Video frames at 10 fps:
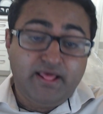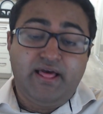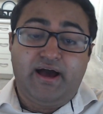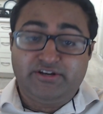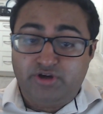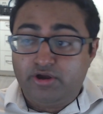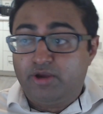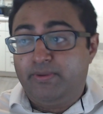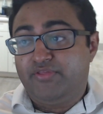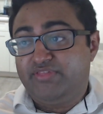I talk
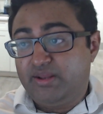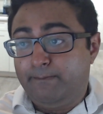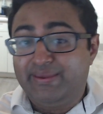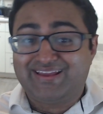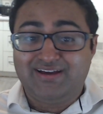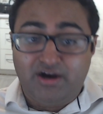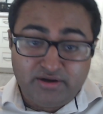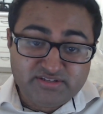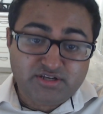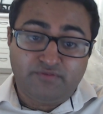about that
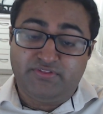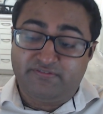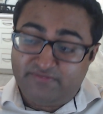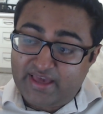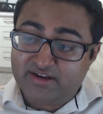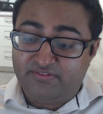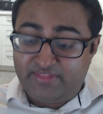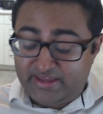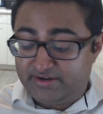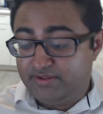because of the fact
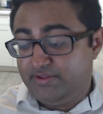that